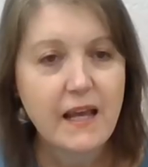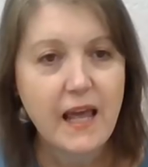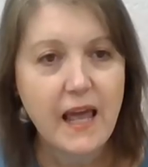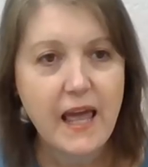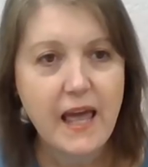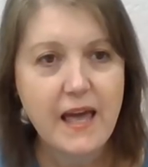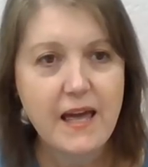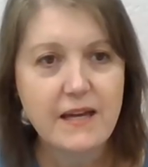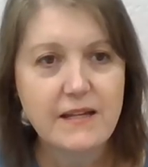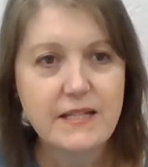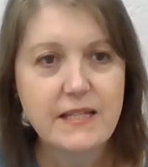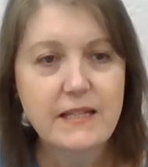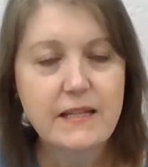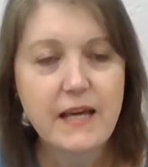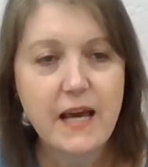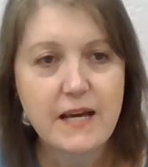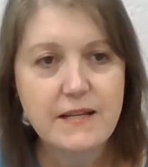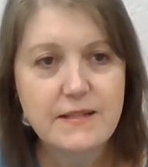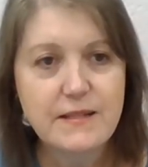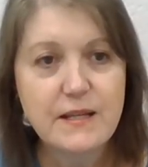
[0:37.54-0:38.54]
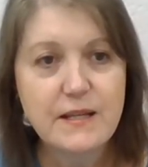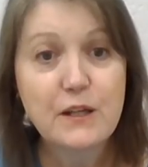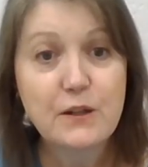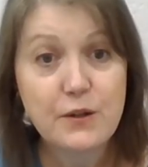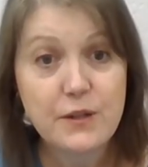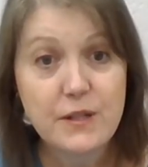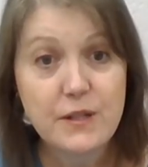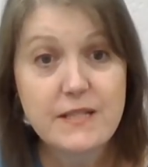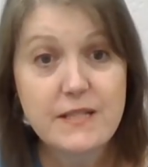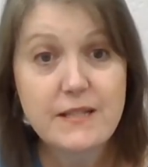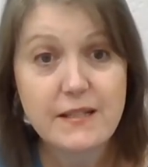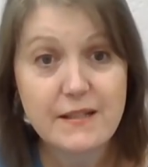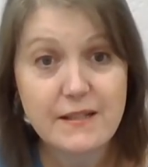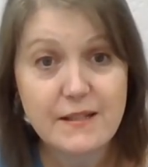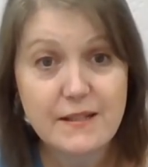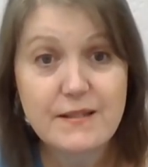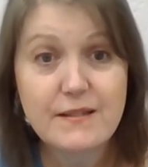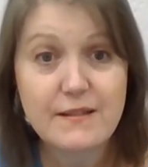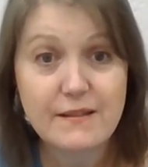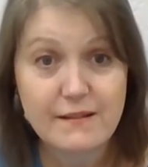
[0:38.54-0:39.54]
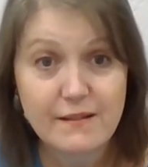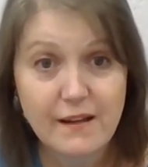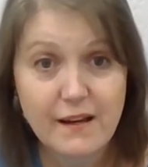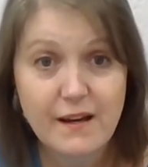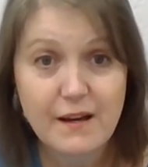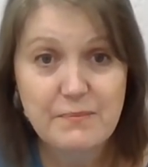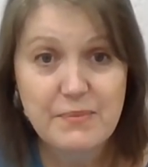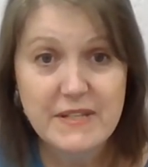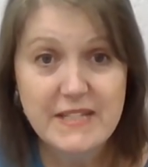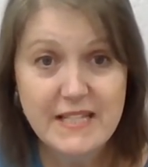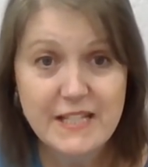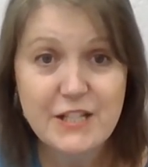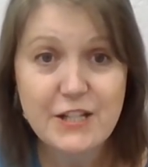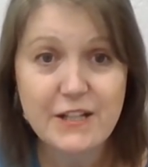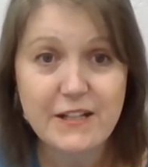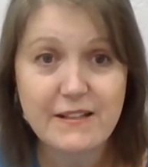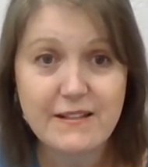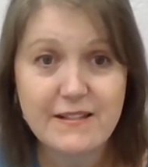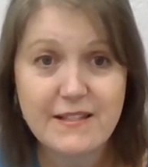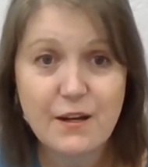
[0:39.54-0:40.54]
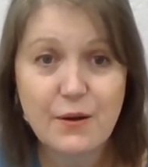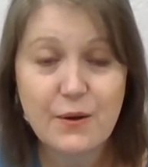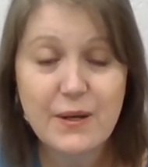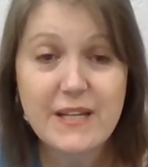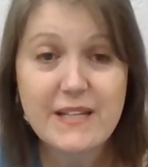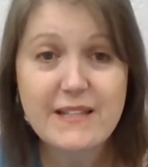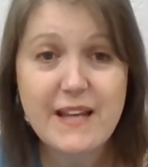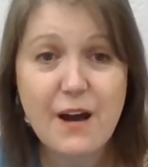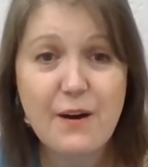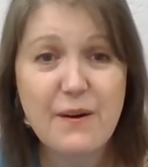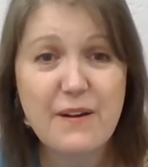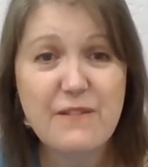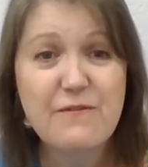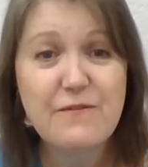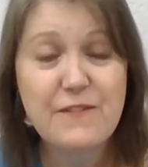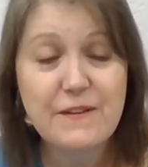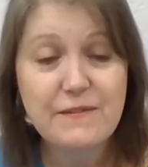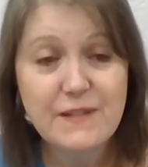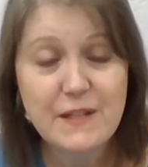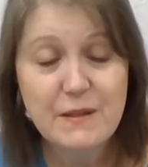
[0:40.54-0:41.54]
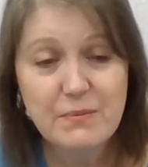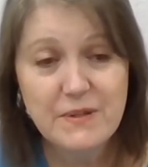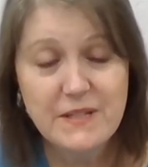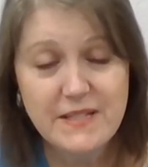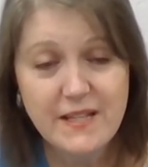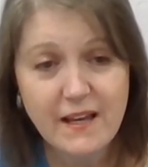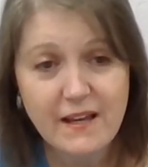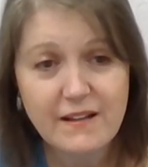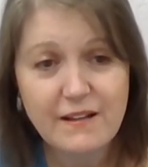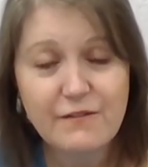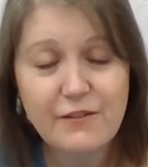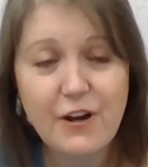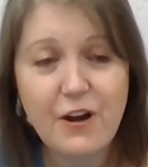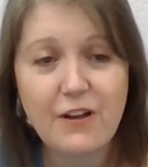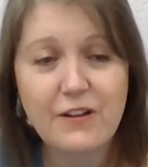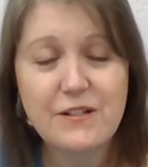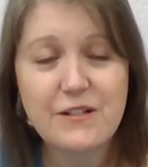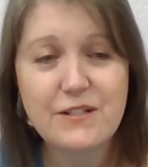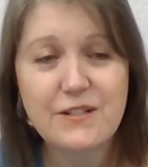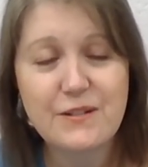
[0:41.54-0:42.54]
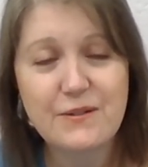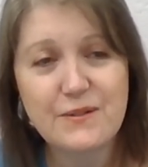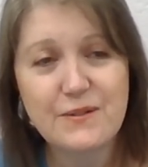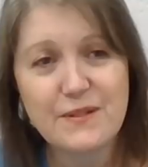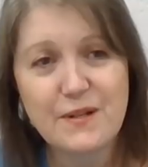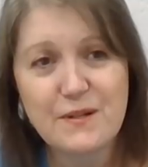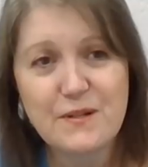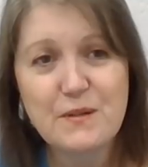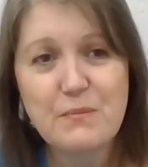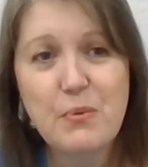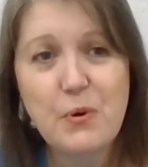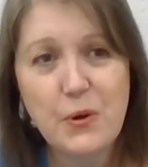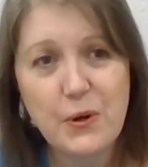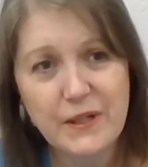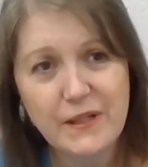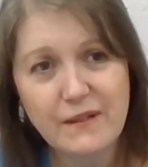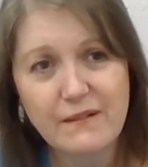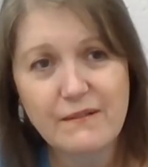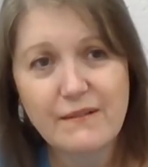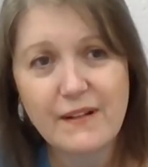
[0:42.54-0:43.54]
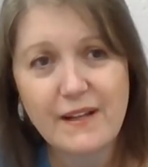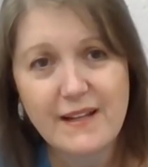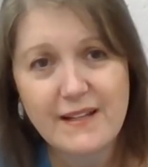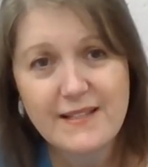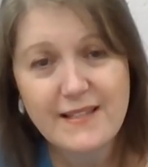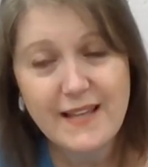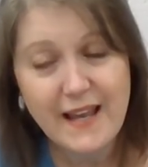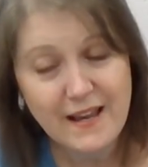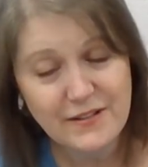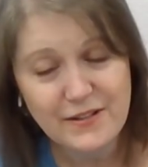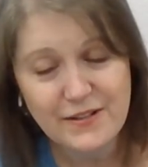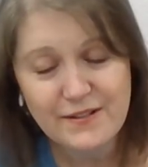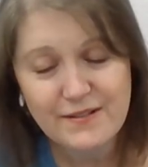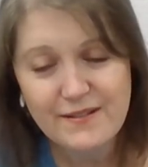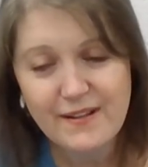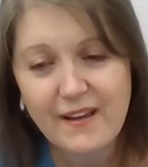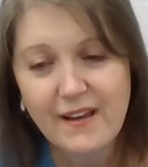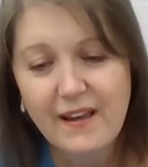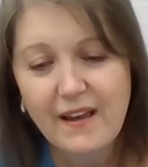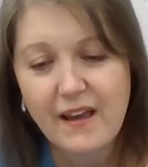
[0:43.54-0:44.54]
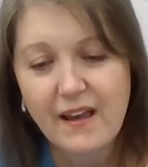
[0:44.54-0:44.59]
and he has increased his uh, position. So he's now at 50% of college students are supporting Sanders.